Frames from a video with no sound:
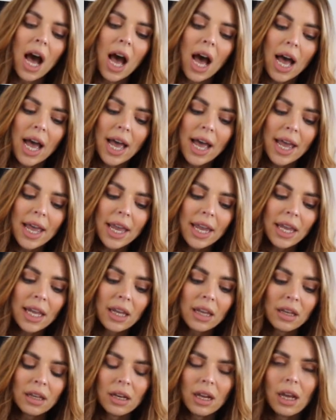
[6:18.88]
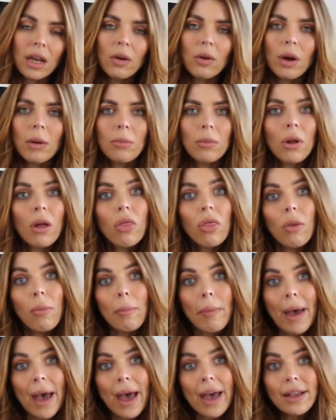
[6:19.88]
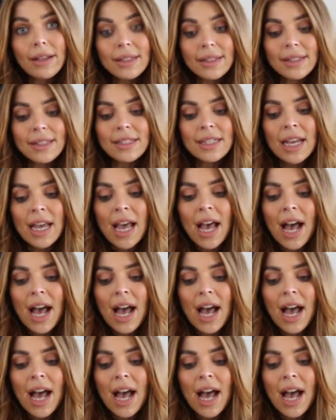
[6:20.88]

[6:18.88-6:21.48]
I'm not the best,